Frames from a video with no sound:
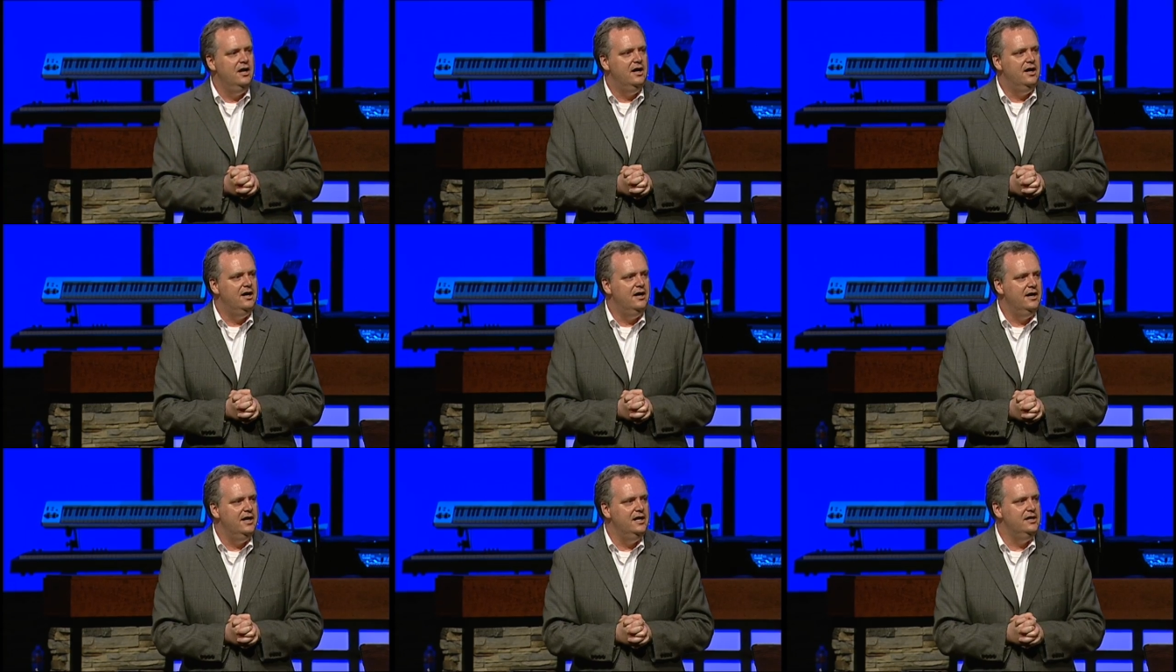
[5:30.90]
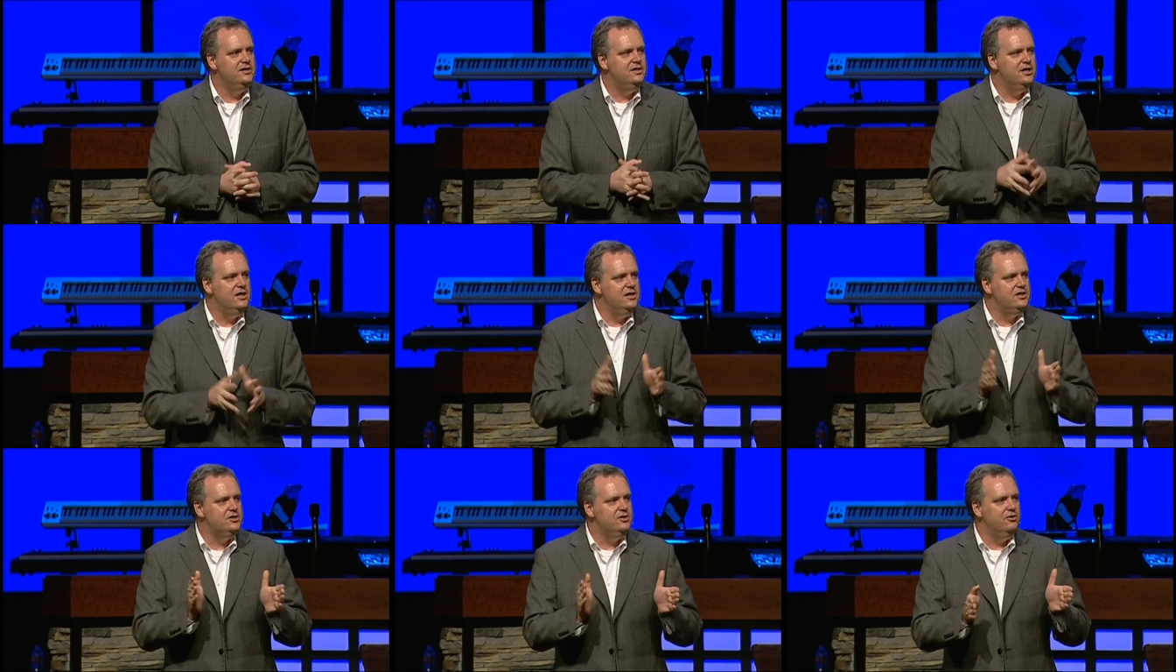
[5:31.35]
uh,
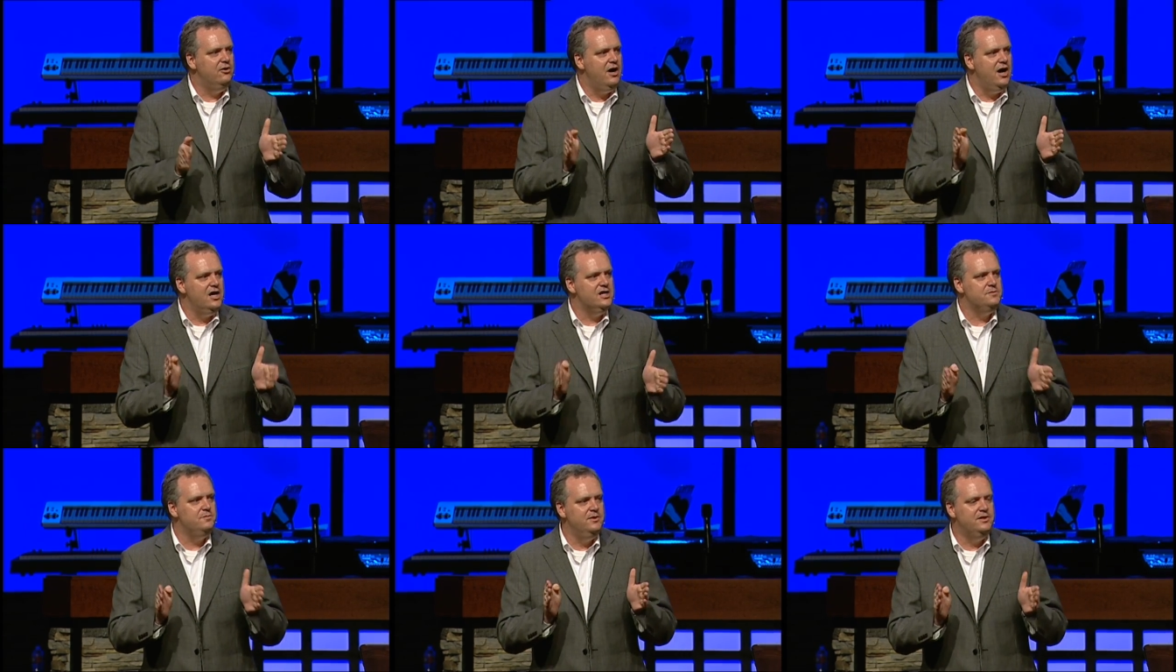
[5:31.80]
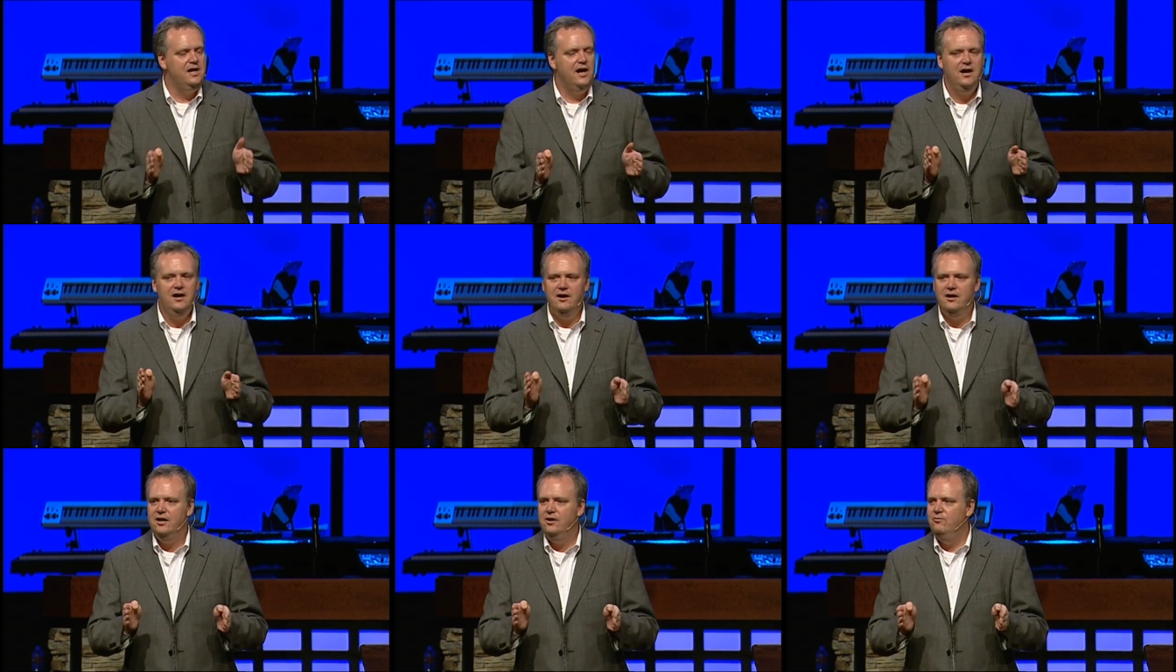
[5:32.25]
intentional
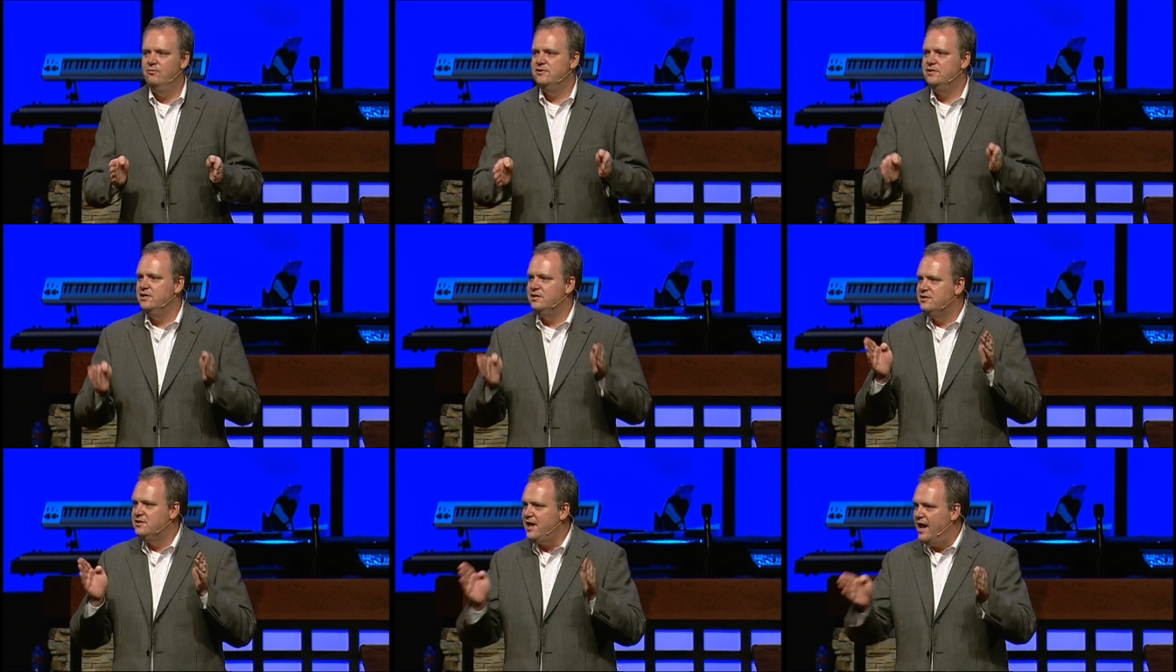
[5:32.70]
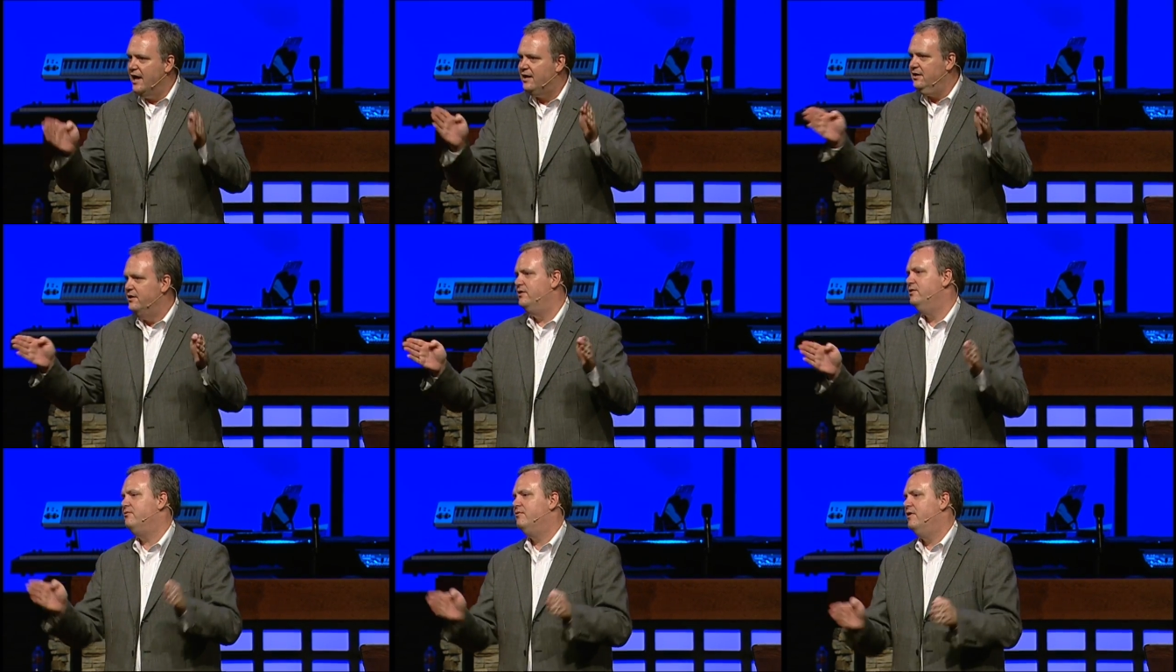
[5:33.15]
hospitality was
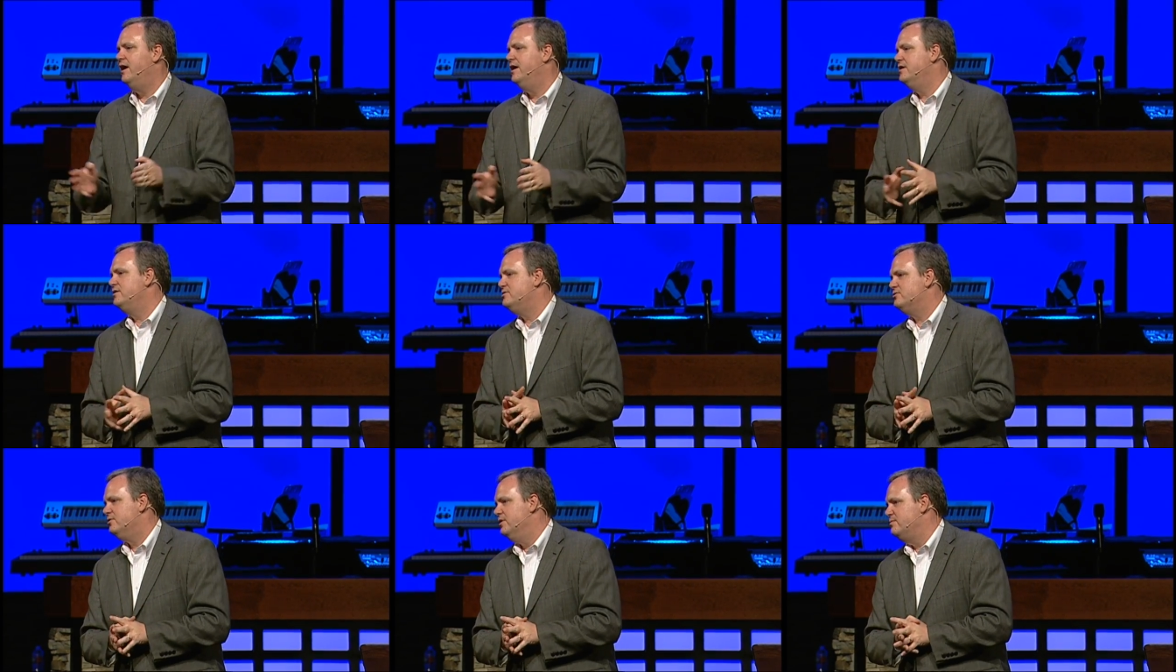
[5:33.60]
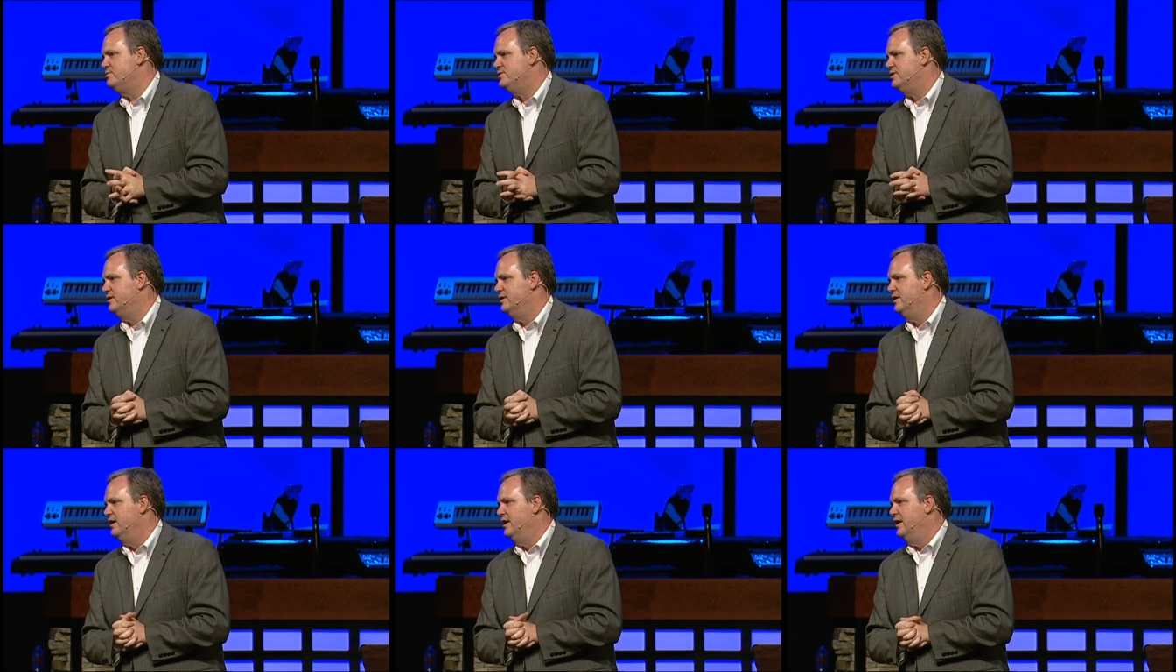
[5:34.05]
exactly the right
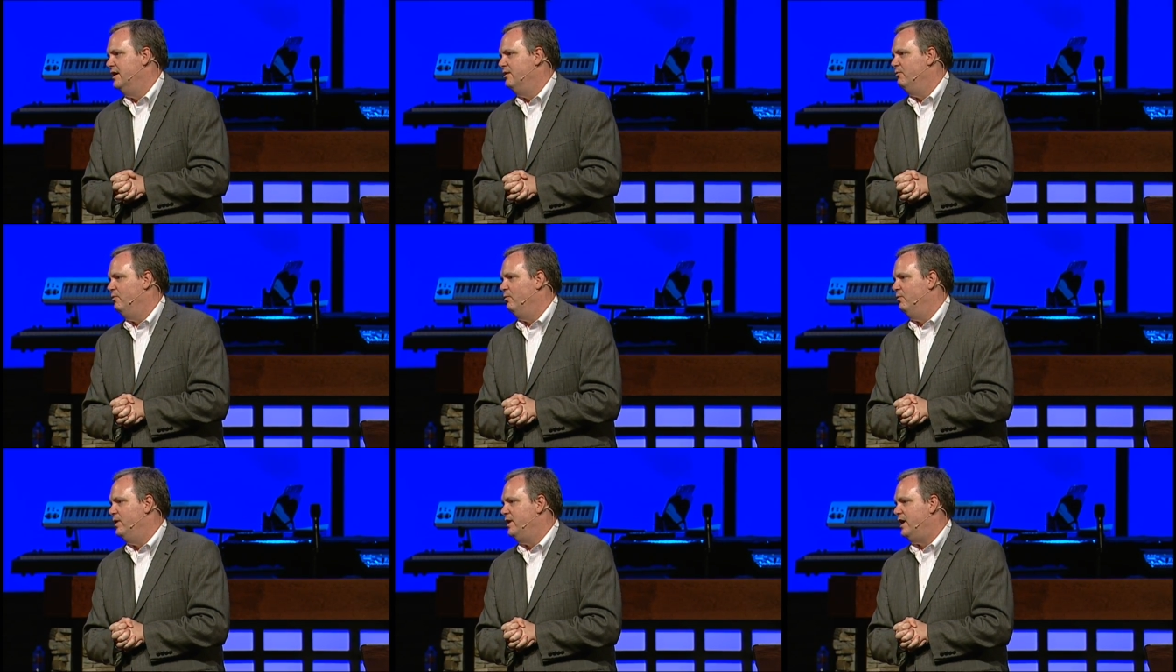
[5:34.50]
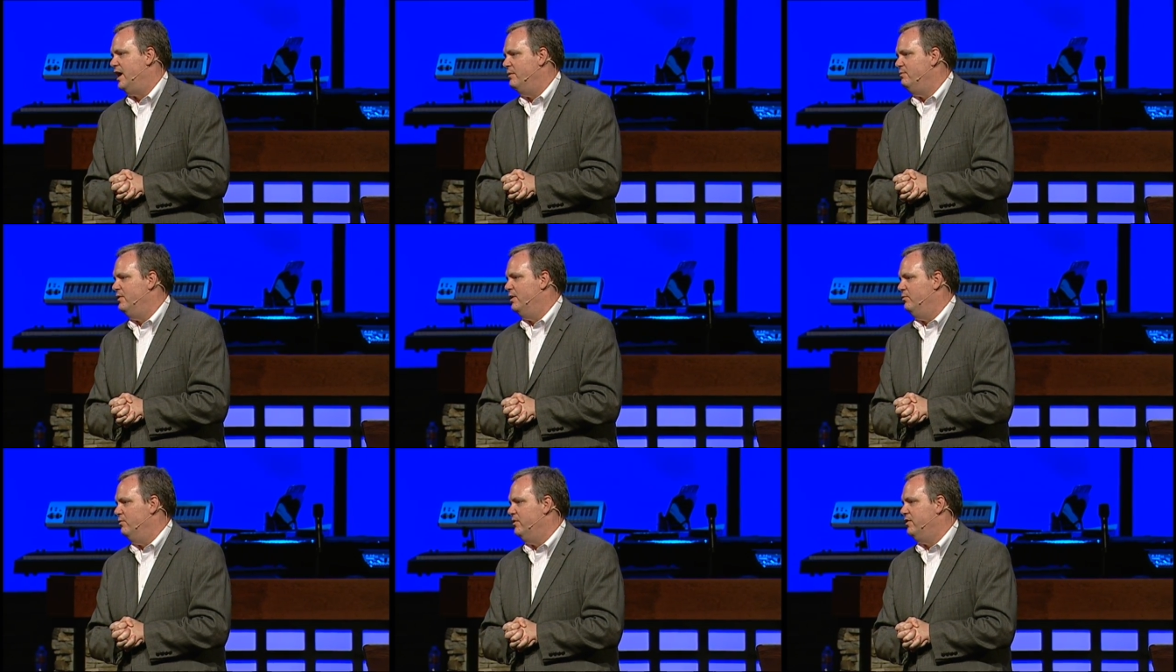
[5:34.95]
description when we
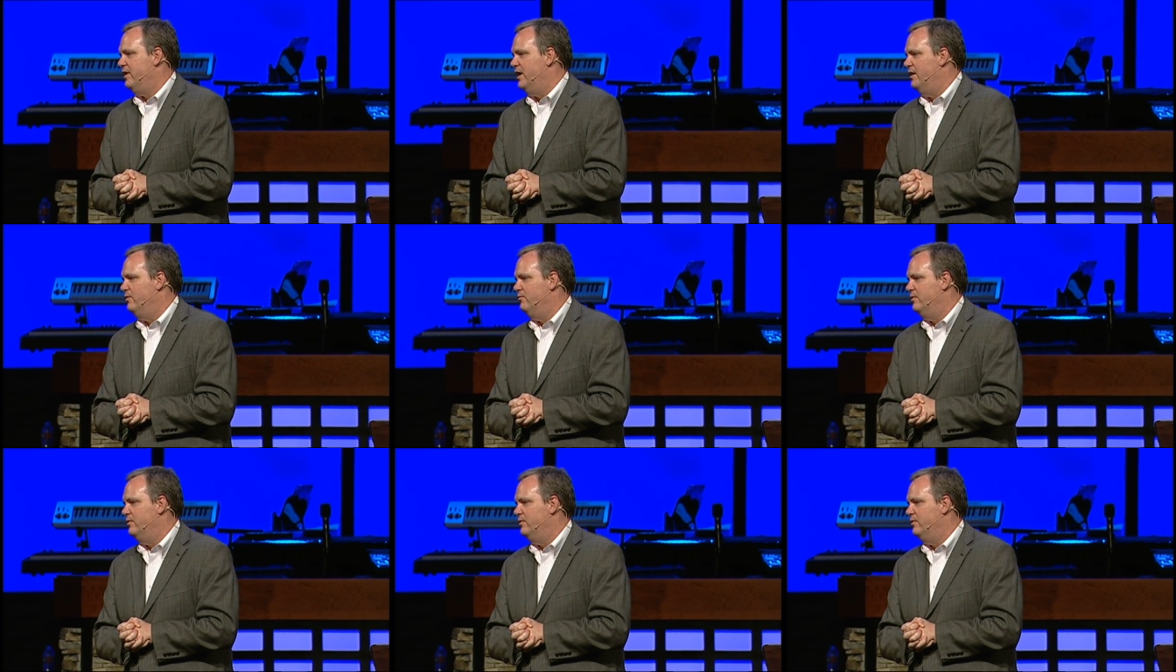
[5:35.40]
came up with that,